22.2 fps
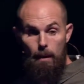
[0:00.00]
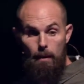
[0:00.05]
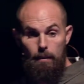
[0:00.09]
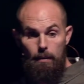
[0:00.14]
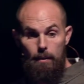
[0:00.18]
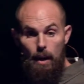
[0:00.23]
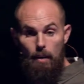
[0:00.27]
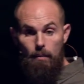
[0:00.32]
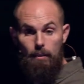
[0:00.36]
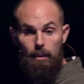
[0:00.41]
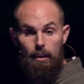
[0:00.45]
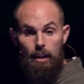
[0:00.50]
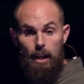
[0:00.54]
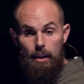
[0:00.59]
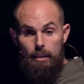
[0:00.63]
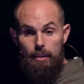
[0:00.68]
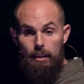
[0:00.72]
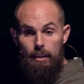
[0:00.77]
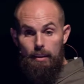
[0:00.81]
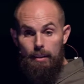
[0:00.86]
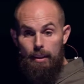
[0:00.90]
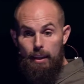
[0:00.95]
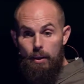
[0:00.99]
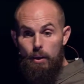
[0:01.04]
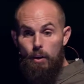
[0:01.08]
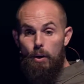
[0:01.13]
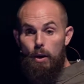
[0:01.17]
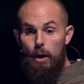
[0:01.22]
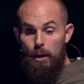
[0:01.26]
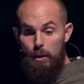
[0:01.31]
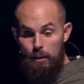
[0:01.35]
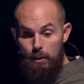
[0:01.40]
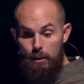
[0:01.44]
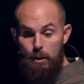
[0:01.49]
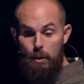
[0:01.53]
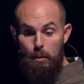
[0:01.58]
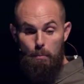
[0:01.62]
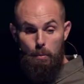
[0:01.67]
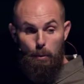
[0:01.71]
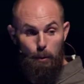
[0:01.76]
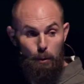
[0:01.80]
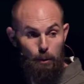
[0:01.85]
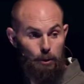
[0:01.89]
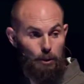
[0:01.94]
Not reluctantly or under
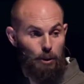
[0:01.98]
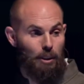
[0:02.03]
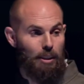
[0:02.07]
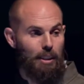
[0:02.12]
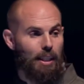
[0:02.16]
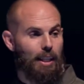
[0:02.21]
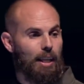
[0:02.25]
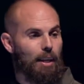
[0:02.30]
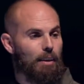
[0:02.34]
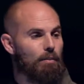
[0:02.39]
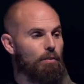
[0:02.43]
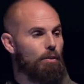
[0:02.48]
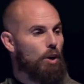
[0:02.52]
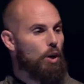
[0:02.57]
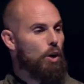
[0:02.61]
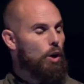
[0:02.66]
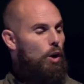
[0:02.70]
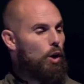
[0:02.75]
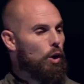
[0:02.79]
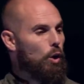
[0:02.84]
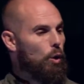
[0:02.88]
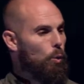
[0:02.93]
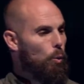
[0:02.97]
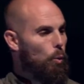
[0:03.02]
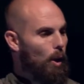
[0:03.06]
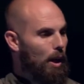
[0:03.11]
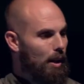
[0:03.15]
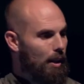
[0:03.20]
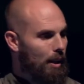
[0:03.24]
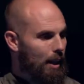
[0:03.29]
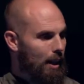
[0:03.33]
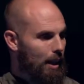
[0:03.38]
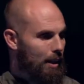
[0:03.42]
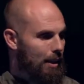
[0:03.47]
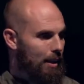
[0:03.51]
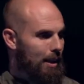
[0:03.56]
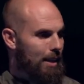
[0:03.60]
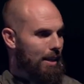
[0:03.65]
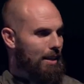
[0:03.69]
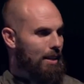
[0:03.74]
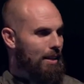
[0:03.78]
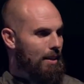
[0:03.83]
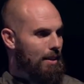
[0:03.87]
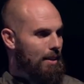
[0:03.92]
compulsion to give
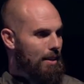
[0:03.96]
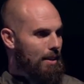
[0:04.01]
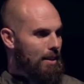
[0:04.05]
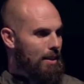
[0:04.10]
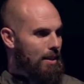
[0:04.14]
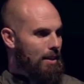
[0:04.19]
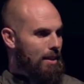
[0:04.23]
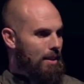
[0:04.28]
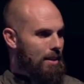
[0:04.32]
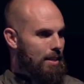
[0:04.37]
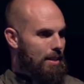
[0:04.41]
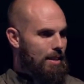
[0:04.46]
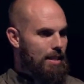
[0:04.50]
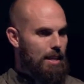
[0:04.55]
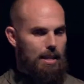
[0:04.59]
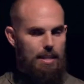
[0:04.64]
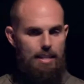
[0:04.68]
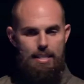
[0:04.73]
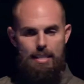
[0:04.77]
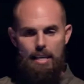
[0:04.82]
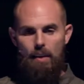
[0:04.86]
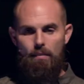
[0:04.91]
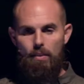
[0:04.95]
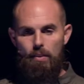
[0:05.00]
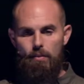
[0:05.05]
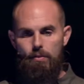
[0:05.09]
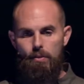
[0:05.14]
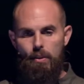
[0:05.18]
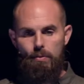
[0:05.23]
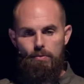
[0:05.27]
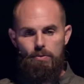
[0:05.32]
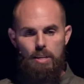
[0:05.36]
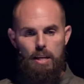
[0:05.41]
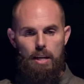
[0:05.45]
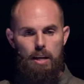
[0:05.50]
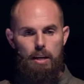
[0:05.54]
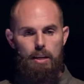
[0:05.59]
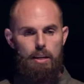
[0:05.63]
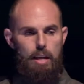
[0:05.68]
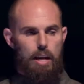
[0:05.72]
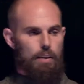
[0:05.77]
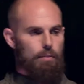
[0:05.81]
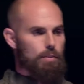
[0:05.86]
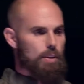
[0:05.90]
willingly. See, at
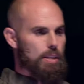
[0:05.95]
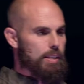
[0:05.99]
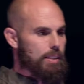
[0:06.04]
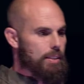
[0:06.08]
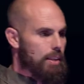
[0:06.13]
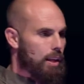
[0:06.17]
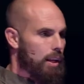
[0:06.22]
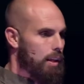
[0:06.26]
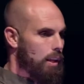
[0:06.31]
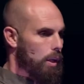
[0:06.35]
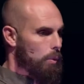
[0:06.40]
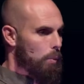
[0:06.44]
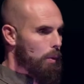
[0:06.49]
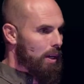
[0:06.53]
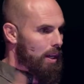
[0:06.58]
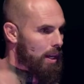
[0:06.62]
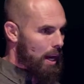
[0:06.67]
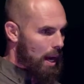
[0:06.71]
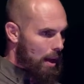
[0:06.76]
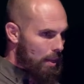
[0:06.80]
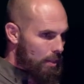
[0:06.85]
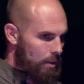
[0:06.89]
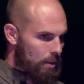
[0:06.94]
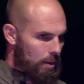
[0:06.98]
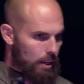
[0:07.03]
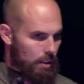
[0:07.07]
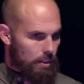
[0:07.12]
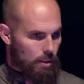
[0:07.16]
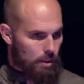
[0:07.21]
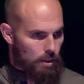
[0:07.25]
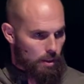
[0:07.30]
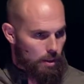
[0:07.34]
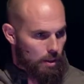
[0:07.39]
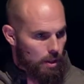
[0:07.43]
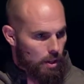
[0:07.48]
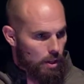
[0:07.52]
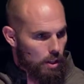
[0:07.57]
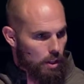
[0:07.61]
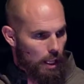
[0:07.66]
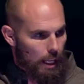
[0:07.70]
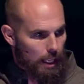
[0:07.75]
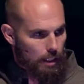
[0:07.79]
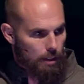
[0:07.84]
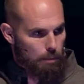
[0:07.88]
7:15 every Sunday we gather in the
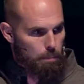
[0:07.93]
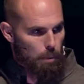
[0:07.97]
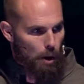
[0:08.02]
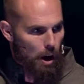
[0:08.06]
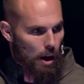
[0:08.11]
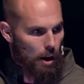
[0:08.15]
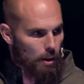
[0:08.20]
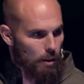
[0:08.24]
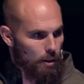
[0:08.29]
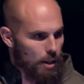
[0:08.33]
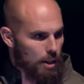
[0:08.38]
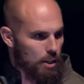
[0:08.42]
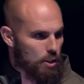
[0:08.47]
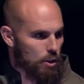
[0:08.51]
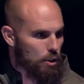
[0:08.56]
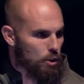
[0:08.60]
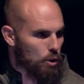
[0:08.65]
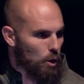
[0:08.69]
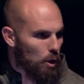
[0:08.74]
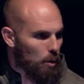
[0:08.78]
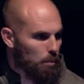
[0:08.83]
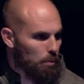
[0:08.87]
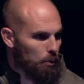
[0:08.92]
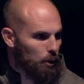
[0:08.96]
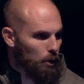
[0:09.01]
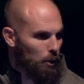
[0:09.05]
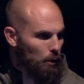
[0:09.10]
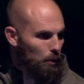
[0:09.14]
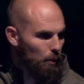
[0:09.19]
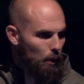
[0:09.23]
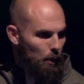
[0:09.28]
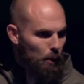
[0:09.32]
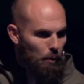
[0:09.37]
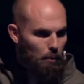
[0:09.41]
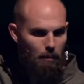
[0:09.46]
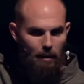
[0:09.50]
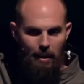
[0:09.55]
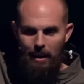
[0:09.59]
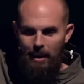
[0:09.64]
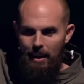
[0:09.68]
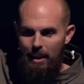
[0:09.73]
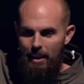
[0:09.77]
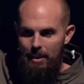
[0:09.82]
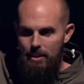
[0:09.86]
like pottery sculpture room
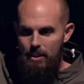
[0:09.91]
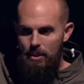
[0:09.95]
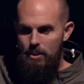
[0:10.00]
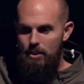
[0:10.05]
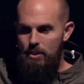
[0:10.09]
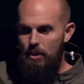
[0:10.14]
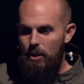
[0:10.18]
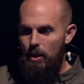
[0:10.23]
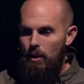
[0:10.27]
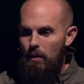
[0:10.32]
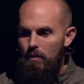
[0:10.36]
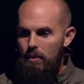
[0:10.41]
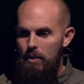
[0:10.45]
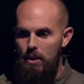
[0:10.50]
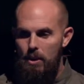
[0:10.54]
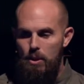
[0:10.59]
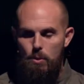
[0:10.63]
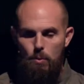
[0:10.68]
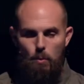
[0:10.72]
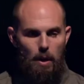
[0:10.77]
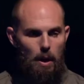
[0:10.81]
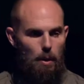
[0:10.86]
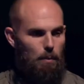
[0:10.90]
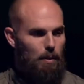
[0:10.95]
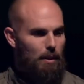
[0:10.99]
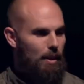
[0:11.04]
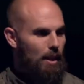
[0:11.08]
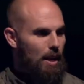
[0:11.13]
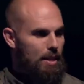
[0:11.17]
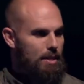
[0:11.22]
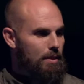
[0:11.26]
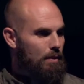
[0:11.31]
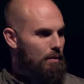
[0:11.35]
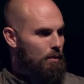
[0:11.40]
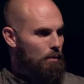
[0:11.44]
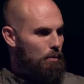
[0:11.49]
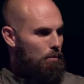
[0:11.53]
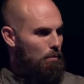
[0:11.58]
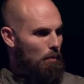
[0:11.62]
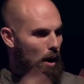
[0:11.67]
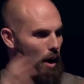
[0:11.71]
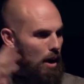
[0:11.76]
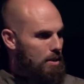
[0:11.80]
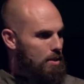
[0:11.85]
just over this way with lots of
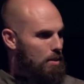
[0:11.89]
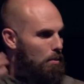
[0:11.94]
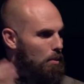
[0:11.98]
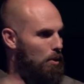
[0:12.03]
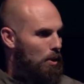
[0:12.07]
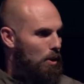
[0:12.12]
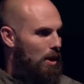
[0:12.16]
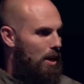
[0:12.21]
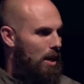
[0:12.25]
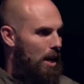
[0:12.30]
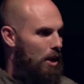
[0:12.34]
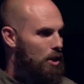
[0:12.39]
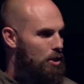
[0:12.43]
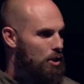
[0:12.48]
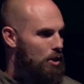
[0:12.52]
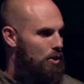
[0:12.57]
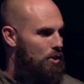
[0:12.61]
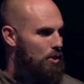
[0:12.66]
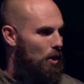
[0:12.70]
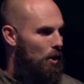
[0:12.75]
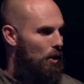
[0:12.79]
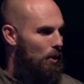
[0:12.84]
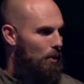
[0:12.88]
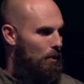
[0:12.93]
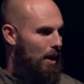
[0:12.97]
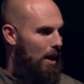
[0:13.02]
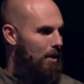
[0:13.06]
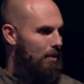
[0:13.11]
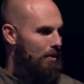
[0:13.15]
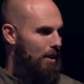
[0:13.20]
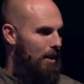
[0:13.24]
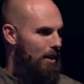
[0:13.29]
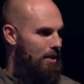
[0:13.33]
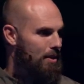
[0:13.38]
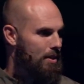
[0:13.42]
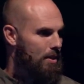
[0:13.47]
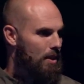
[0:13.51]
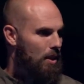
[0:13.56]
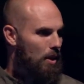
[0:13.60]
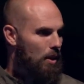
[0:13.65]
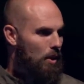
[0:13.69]
awesome creations all around us.